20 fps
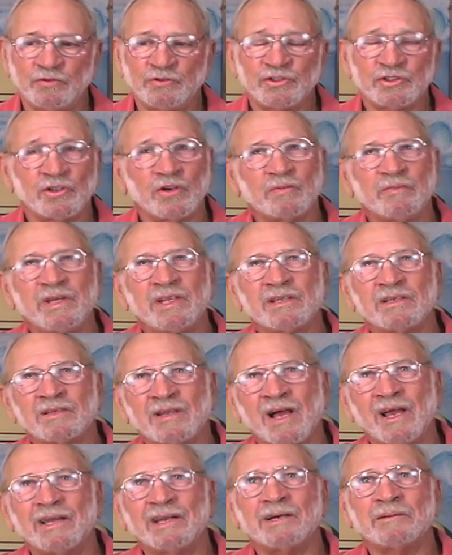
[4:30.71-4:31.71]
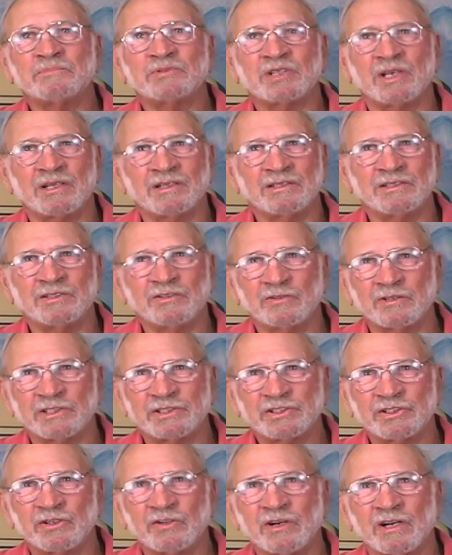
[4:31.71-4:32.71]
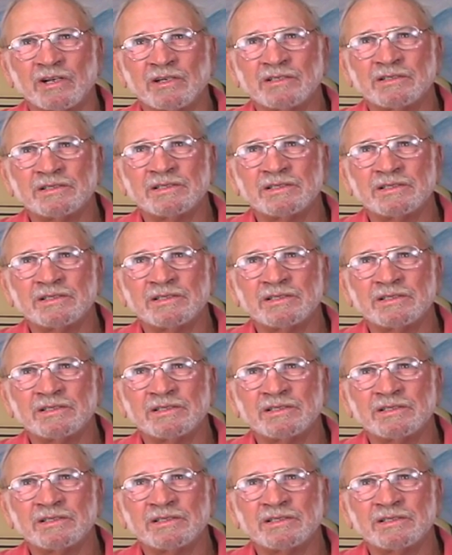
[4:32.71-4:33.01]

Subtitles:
show me the lineups on the North Shore,